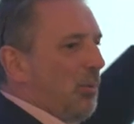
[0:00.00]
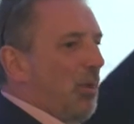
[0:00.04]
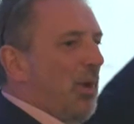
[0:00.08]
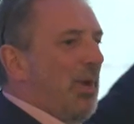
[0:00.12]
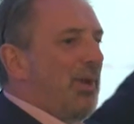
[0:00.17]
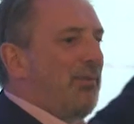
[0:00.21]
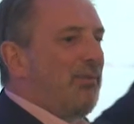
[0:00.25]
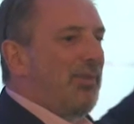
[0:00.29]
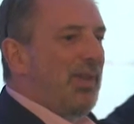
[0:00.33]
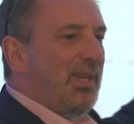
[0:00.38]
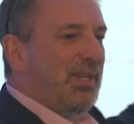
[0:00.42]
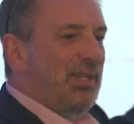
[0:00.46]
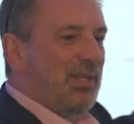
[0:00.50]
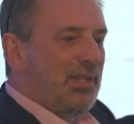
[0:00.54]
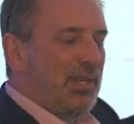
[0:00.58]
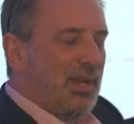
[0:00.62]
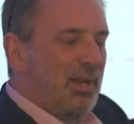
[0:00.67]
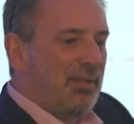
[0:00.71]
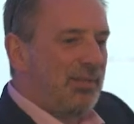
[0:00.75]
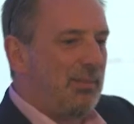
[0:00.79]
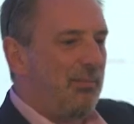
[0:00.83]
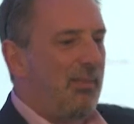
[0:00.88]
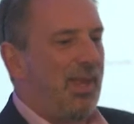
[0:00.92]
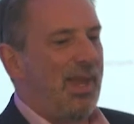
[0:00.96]
What if they
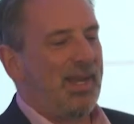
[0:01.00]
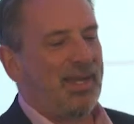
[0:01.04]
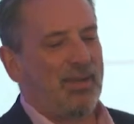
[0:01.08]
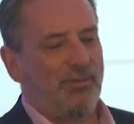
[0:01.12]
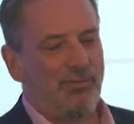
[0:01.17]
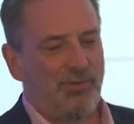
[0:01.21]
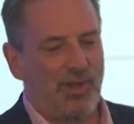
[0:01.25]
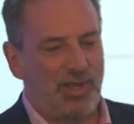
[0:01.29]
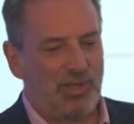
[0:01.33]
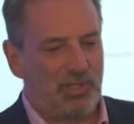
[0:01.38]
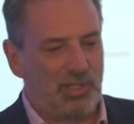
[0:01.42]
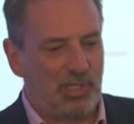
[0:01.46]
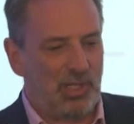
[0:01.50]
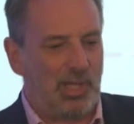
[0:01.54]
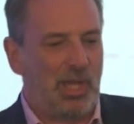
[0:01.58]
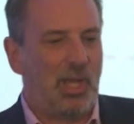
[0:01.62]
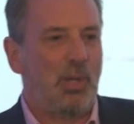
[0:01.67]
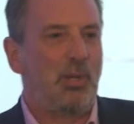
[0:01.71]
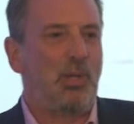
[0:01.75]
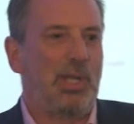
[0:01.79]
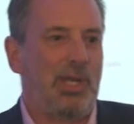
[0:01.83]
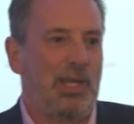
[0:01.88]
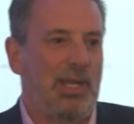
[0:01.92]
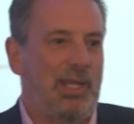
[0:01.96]
start to manufacture
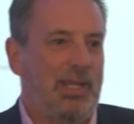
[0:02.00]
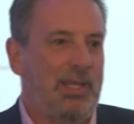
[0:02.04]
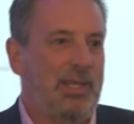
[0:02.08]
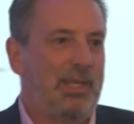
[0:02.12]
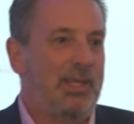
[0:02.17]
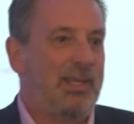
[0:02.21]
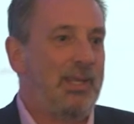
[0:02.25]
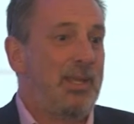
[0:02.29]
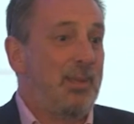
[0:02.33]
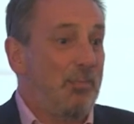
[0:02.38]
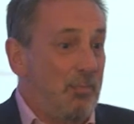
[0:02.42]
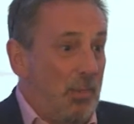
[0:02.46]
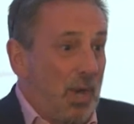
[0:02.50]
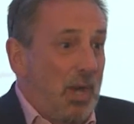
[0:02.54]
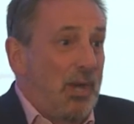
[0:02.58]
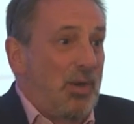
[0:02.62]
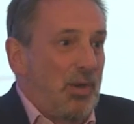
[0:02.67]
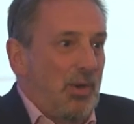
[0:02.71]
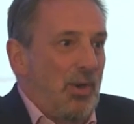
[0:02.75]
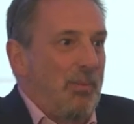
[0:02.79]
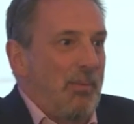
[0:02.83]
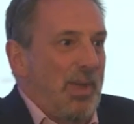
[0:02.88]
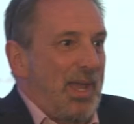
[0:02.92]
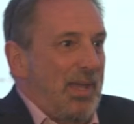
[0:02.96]
locally,
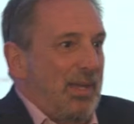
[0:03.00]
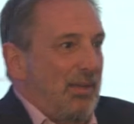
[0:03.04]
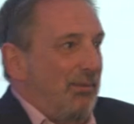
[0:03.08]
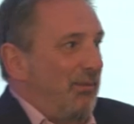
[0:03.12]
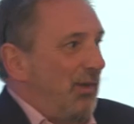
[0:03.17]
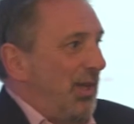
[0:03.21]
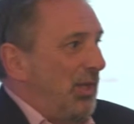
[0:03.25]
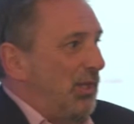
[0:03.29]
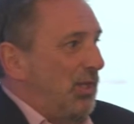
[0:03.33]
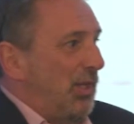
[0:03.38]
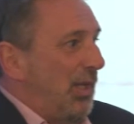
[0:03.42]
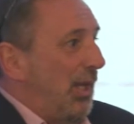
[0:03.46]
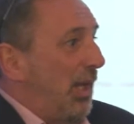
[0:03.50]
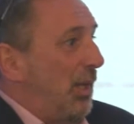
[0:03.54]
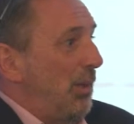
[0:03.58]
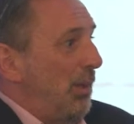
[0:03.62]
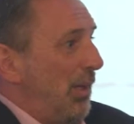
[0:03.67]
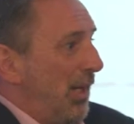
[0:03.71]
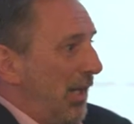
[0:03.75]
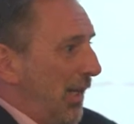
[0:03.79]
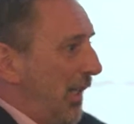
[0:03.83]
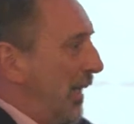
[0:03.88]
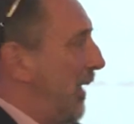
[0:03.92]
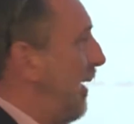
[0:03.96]
micro-manufacture
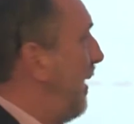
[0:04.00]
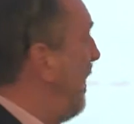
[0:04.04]
locally?